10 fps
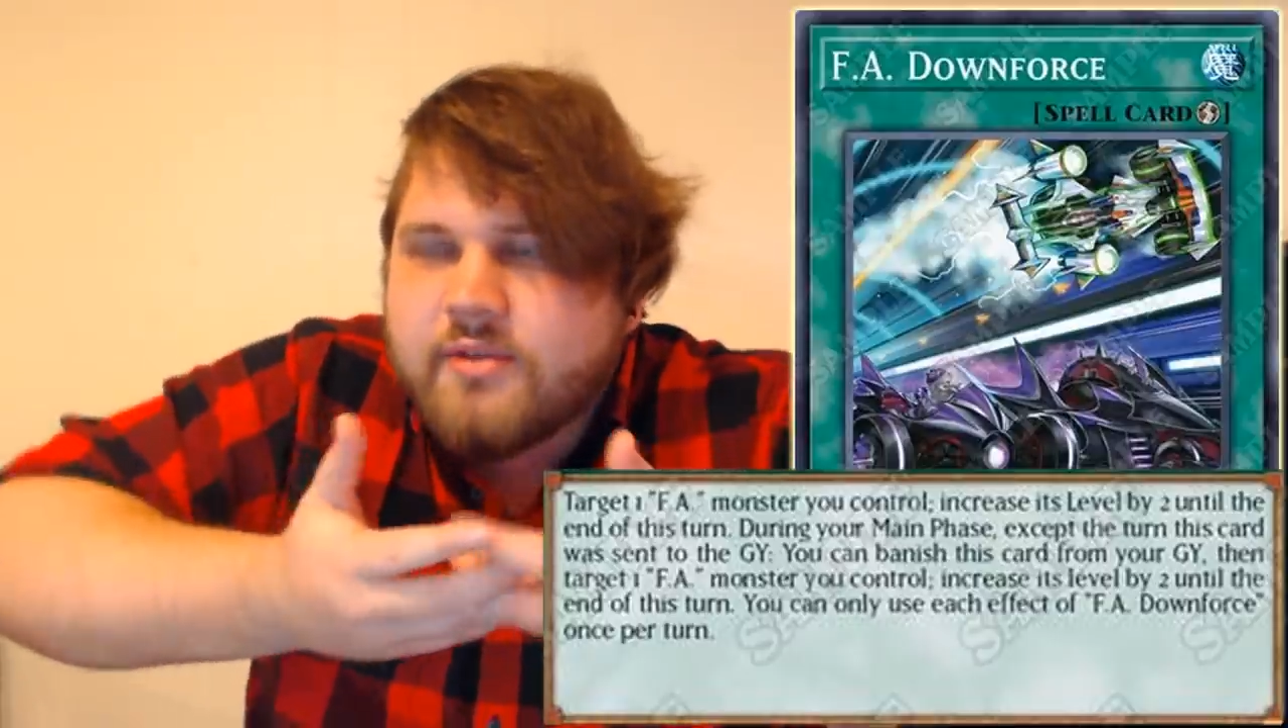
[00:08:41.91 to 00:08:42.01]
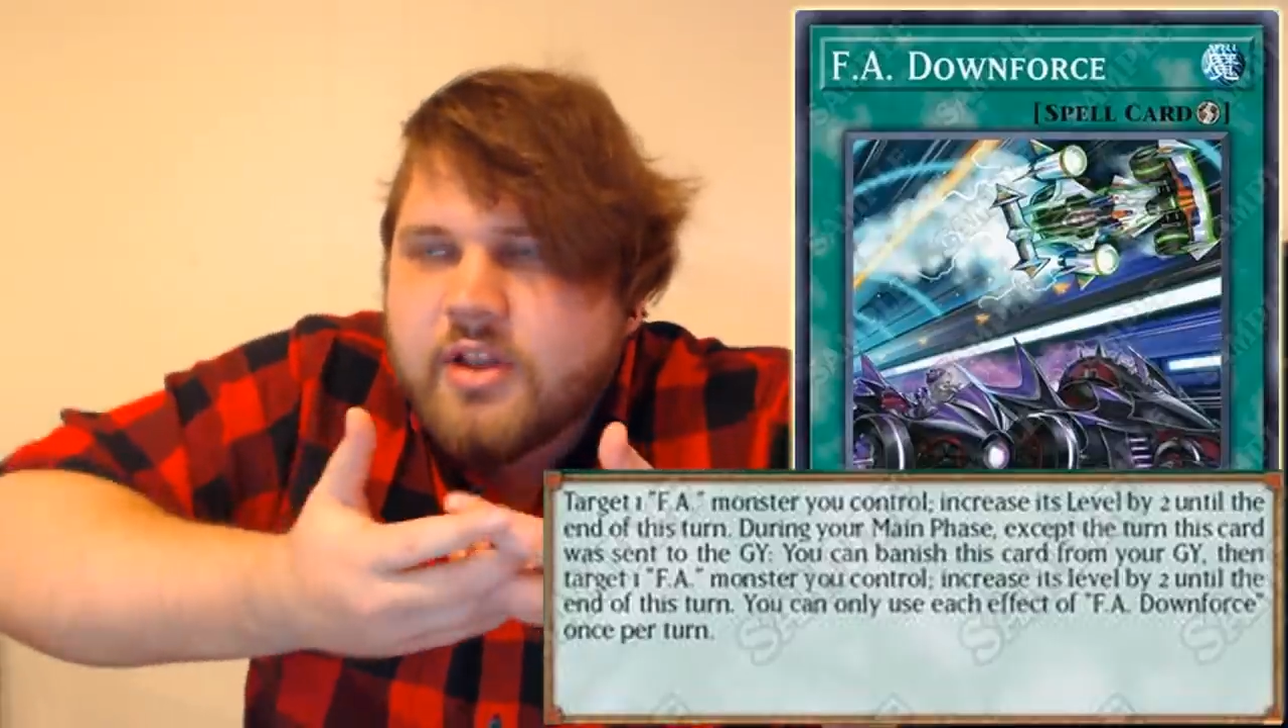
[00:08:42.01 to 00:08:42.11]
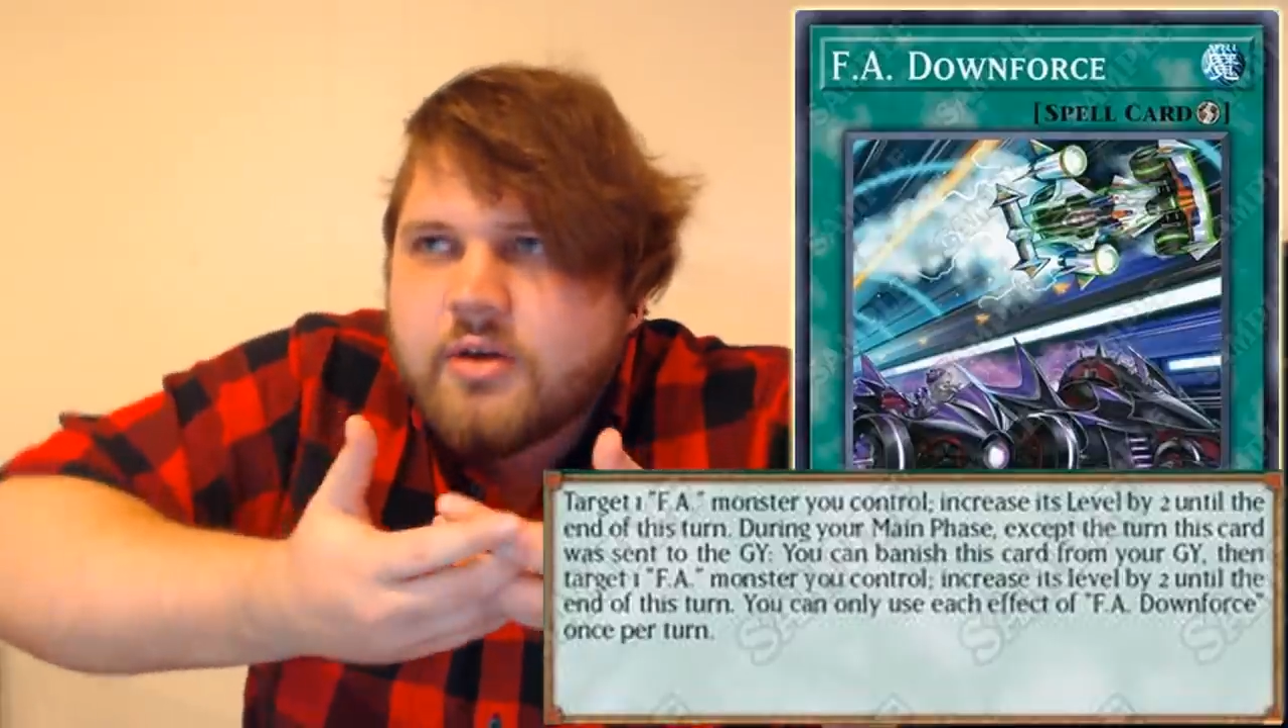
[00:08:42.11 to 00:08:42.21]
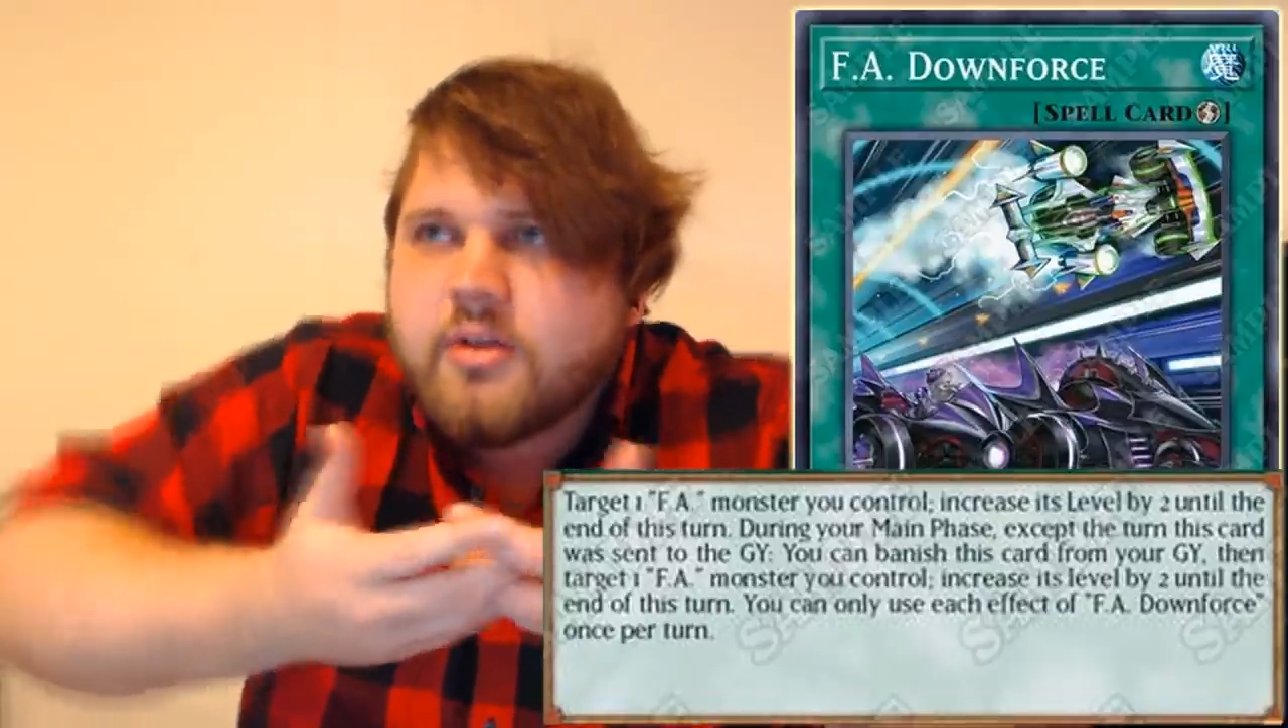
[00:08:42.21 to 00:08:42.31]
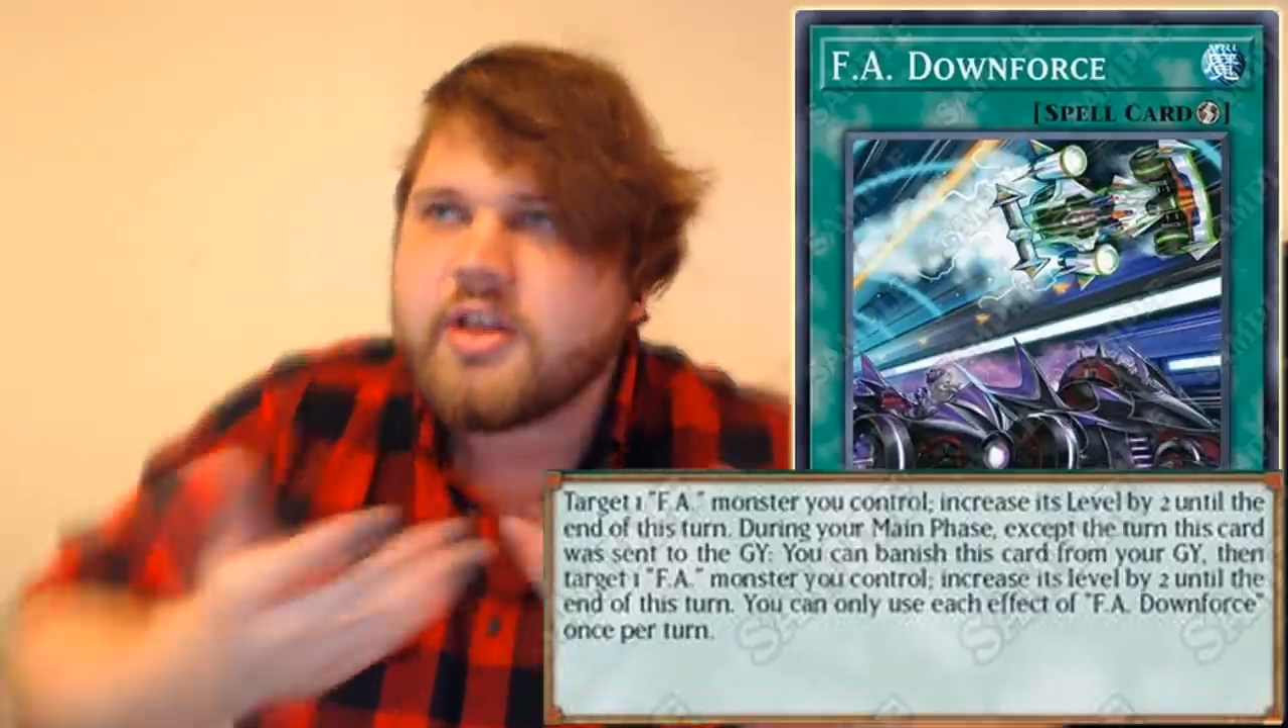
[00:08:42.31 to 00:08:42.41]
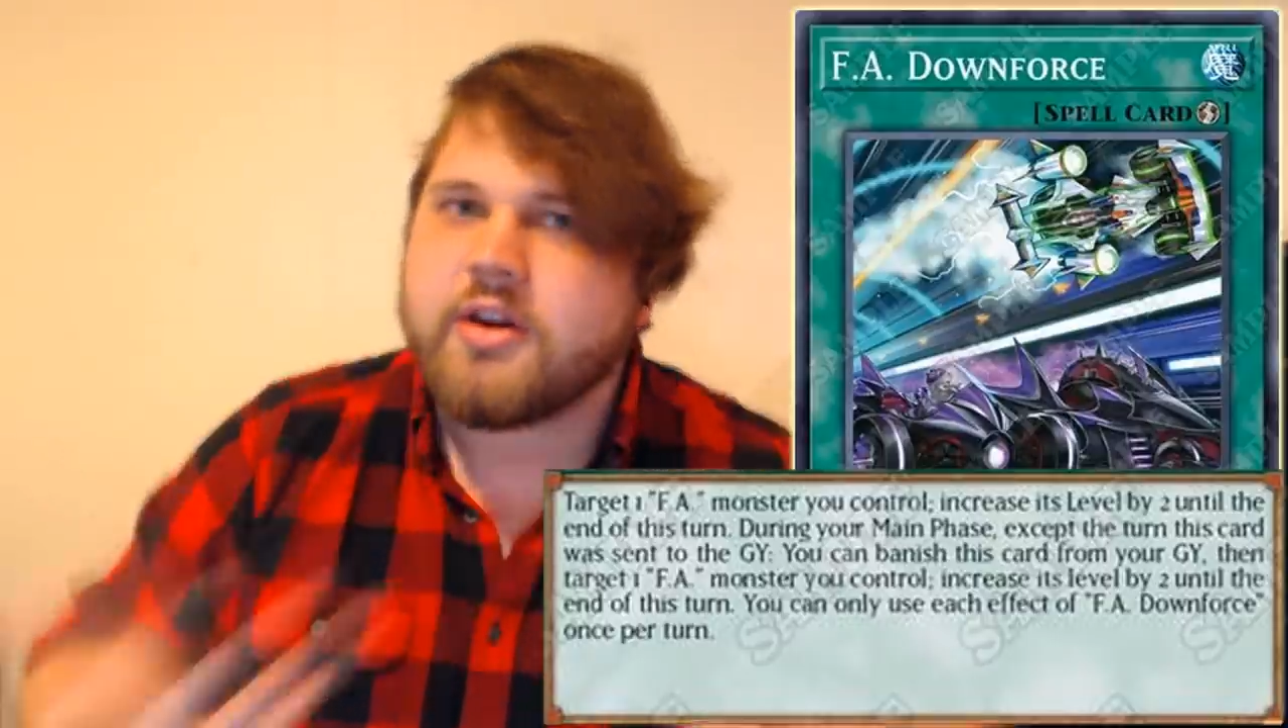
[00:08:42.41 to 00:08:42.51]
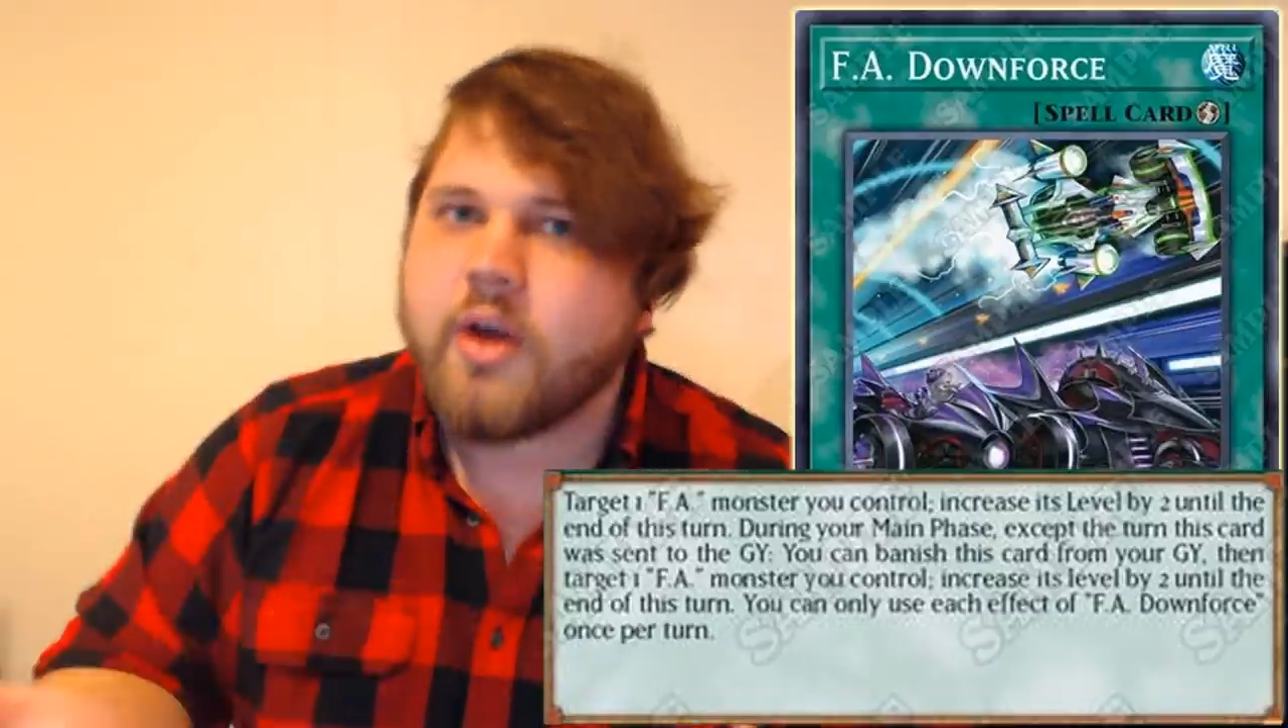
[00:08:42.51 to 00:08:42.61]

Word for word: of literally